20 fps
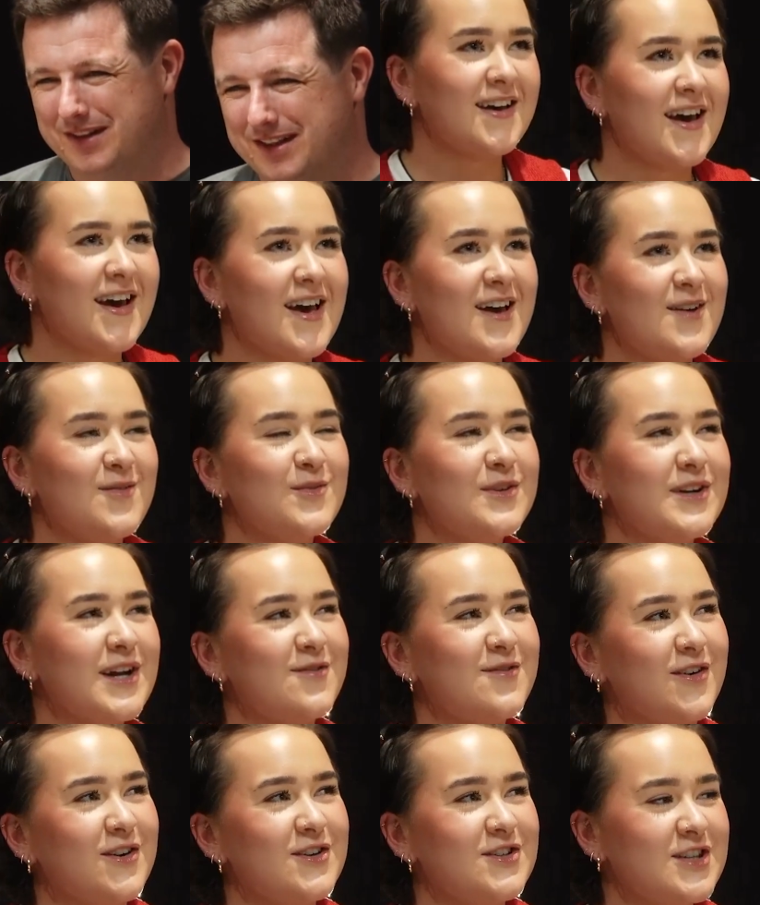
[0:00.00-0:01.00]
When I
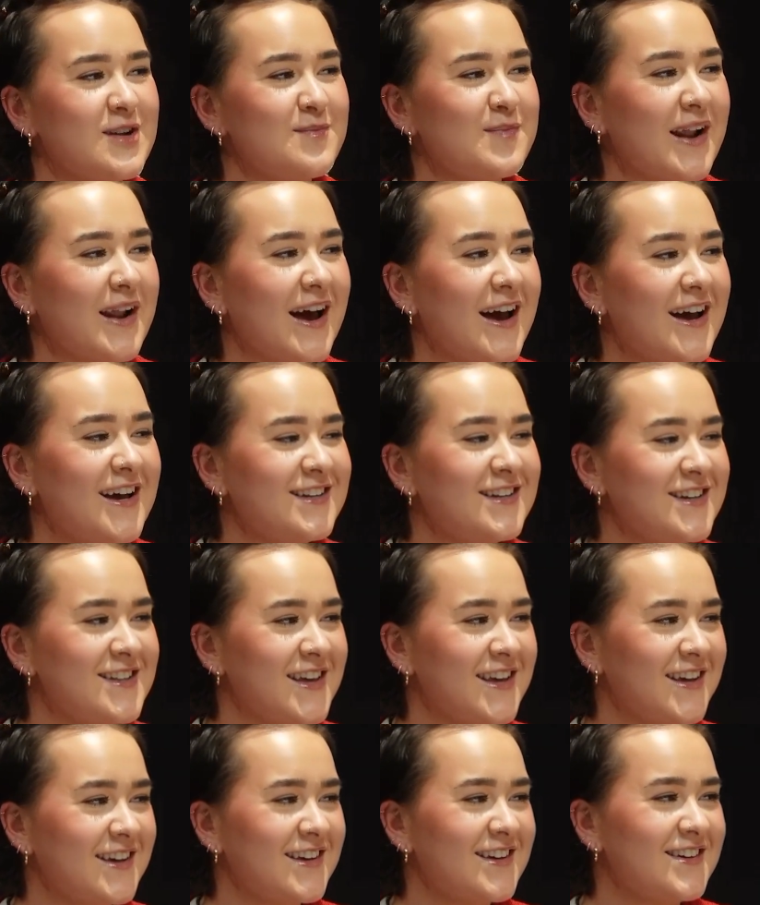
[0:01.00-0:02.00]
first applied, I
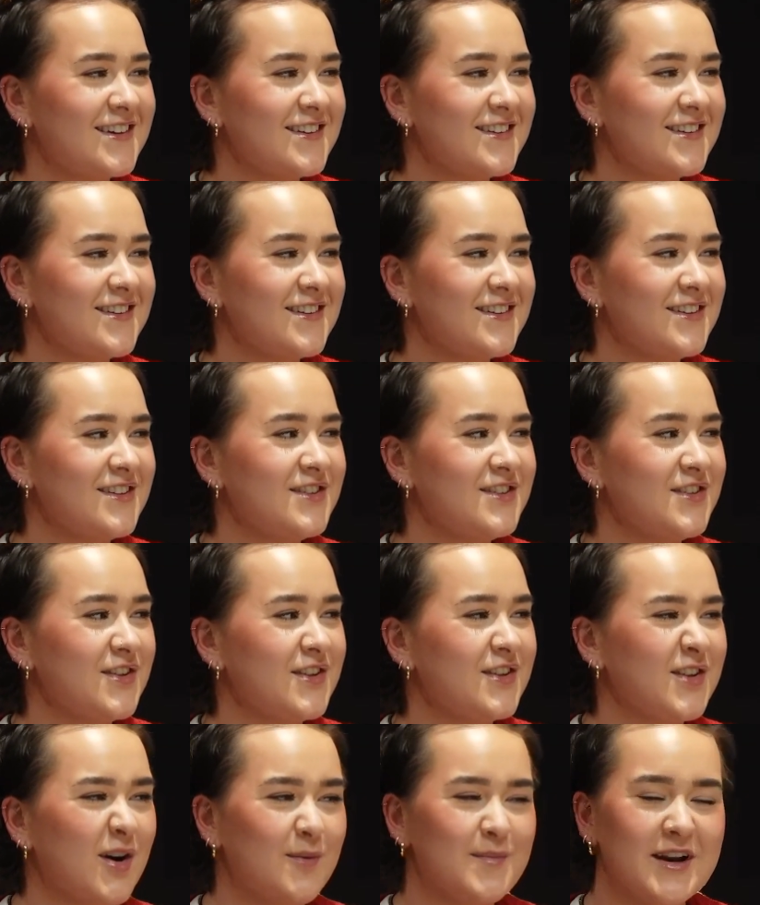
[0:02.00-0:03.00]
think
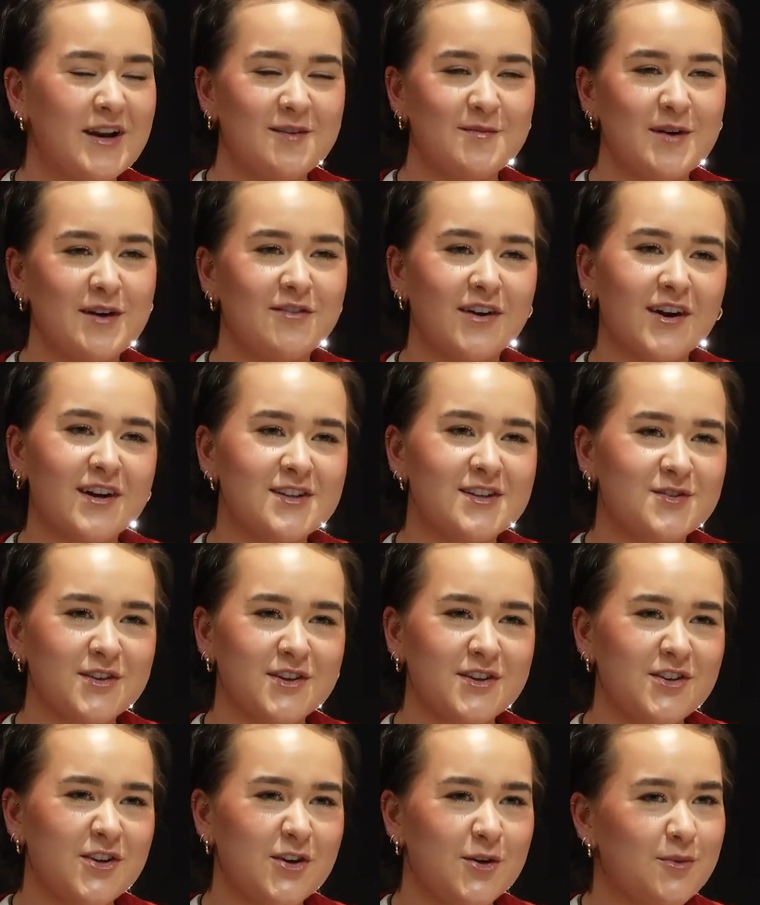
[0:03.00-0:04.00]
not many of my friends
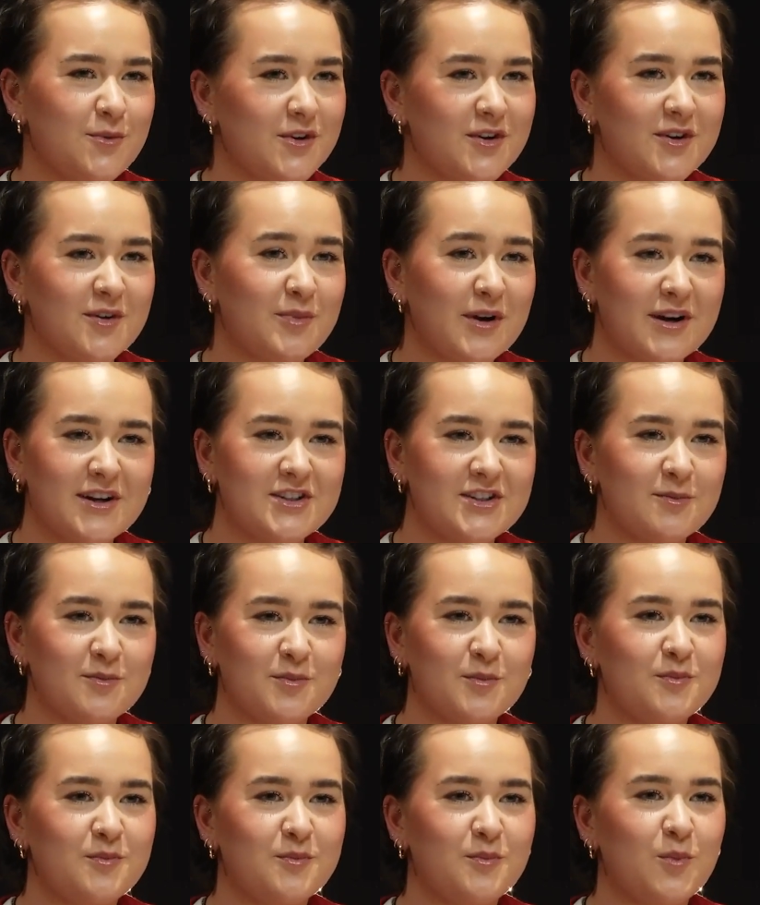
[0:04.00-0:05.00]
really knew what apprenticeship
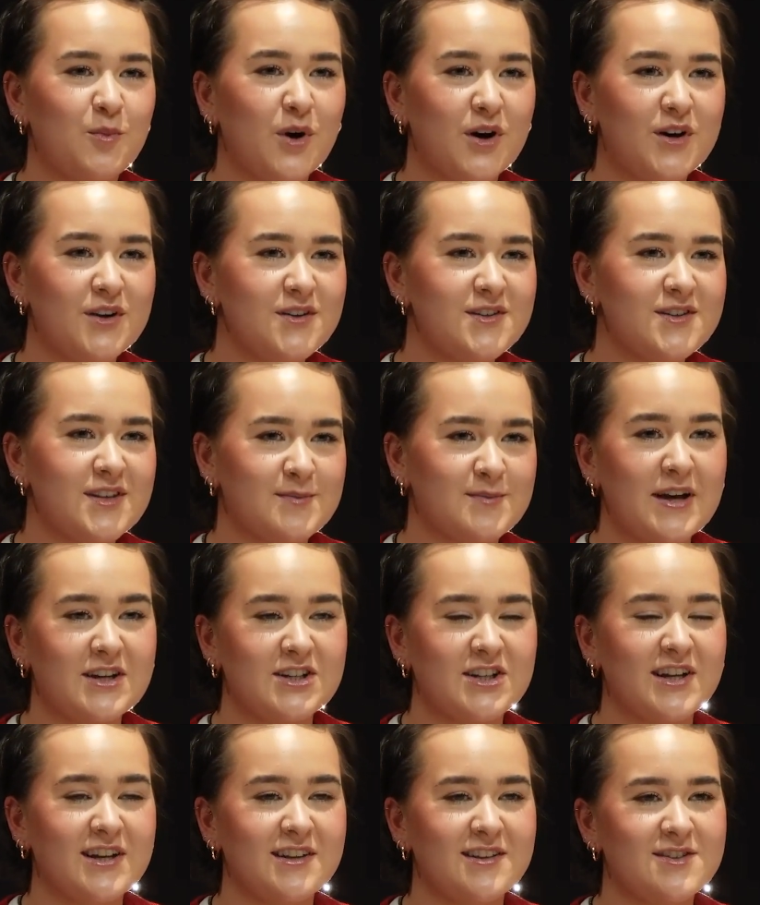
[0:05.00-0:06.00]
was,
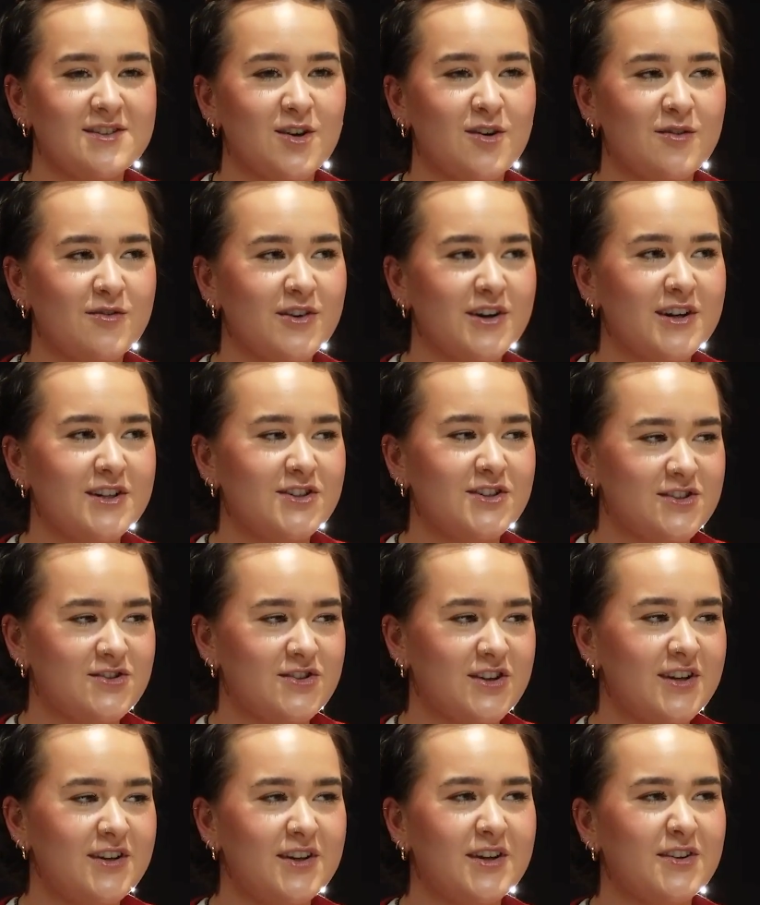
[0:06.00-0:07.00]
especially in the software
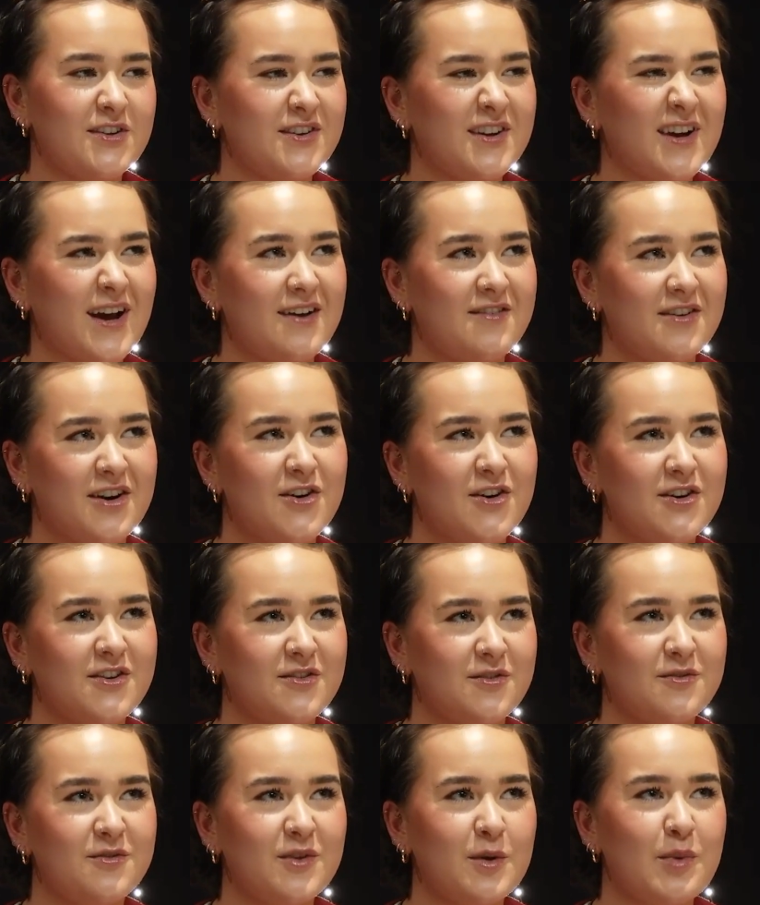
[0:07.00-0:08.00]
industry. I've heard
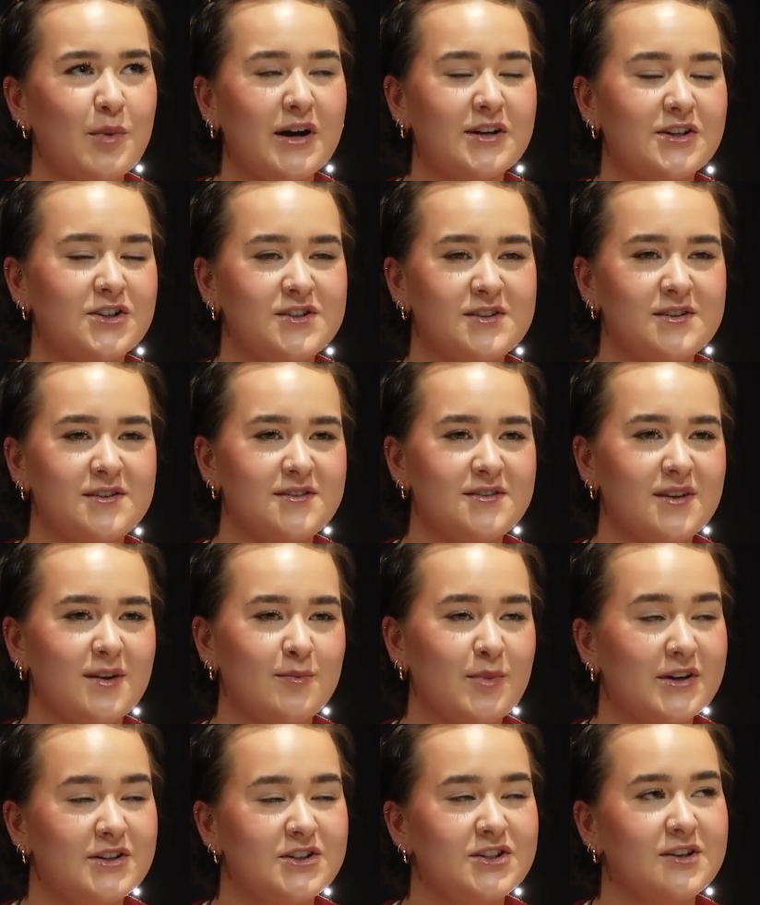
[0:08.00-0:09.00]
of
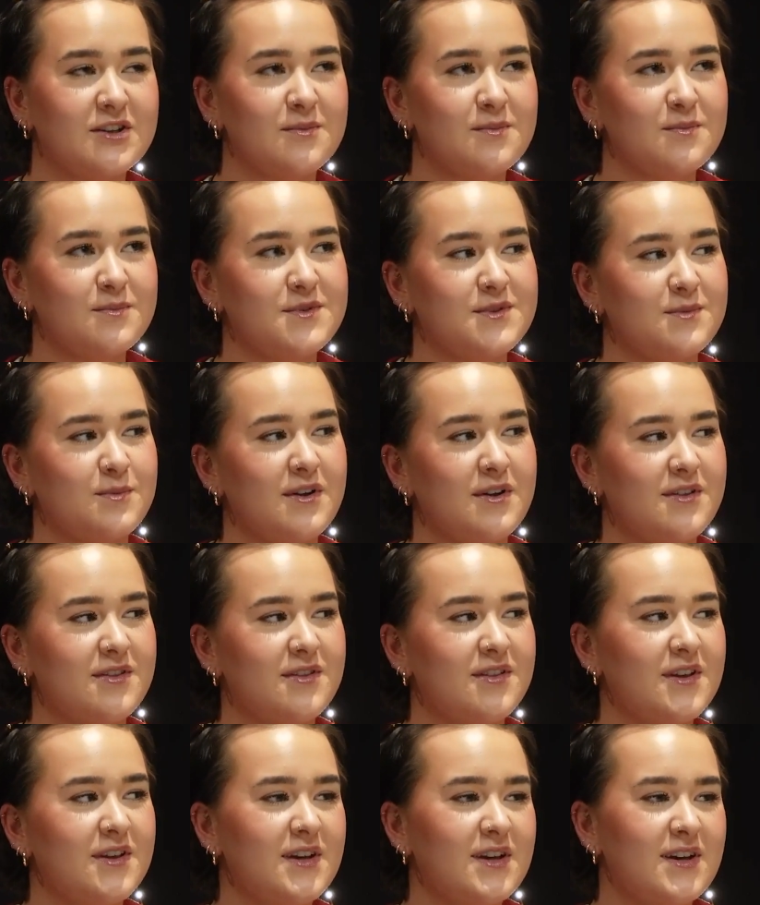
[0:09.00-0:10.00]
apprenticeships with
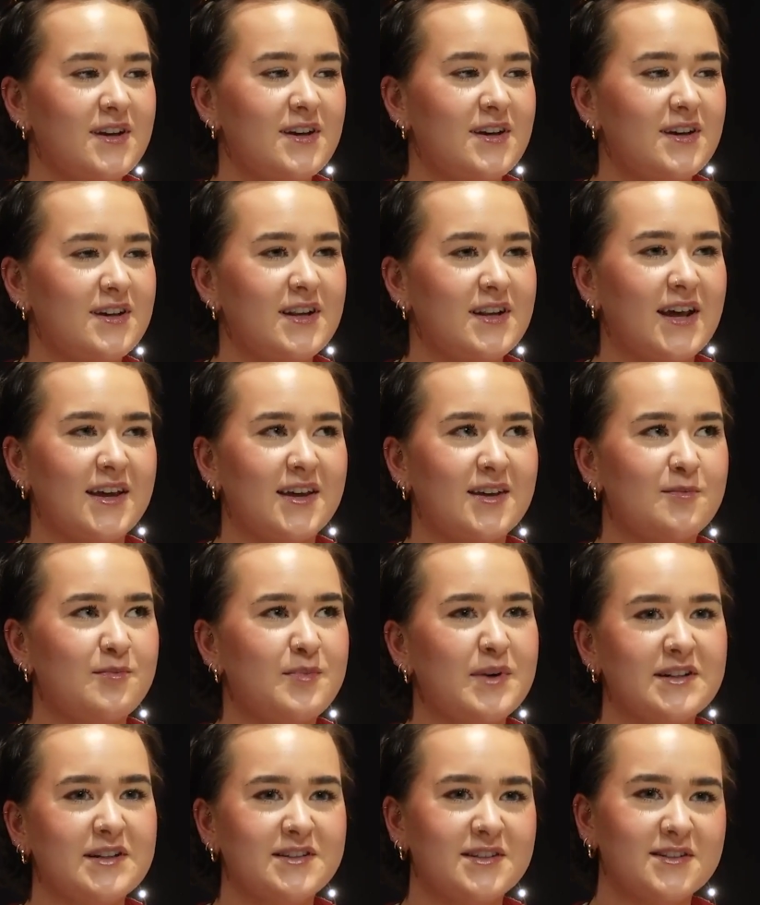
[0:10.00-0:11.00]
like
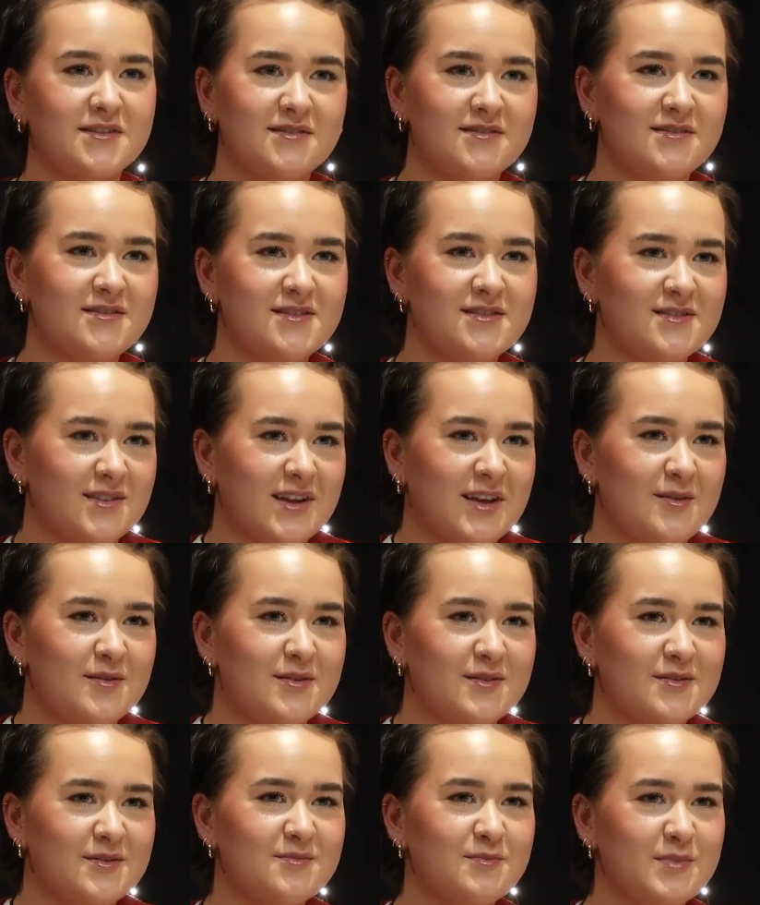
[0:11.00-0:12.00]

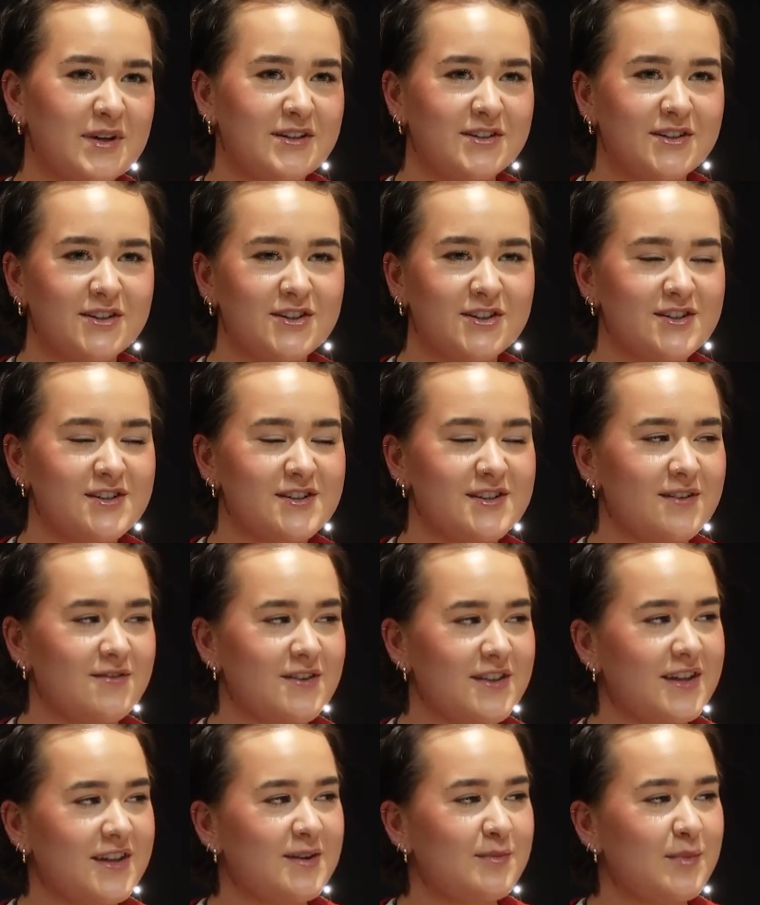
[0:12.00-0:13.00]
builders and
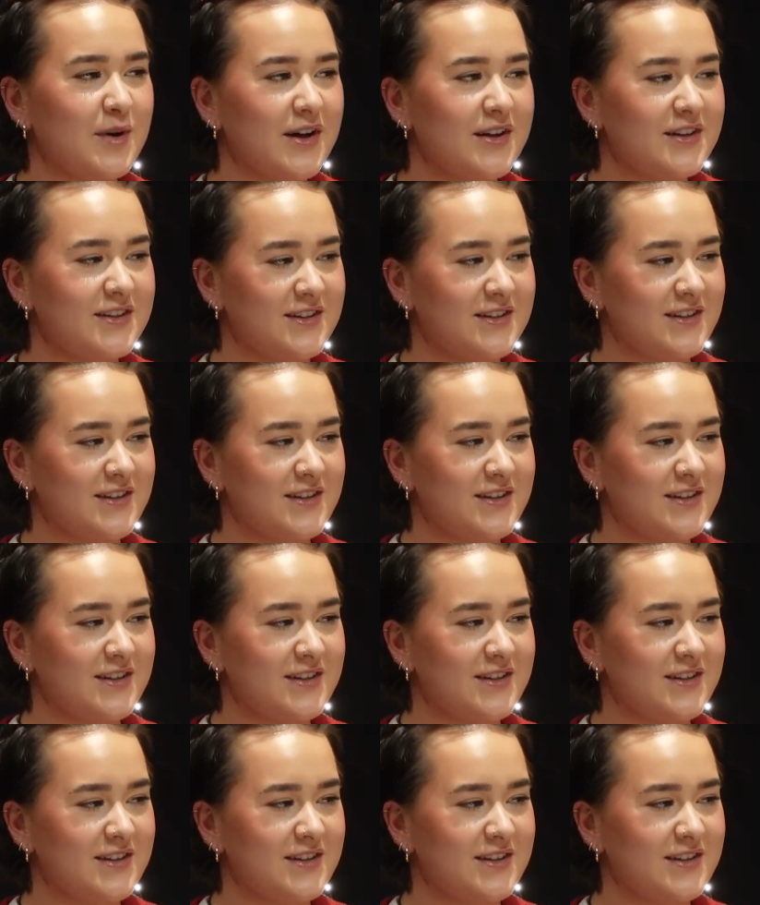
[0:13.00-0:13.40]
everything, but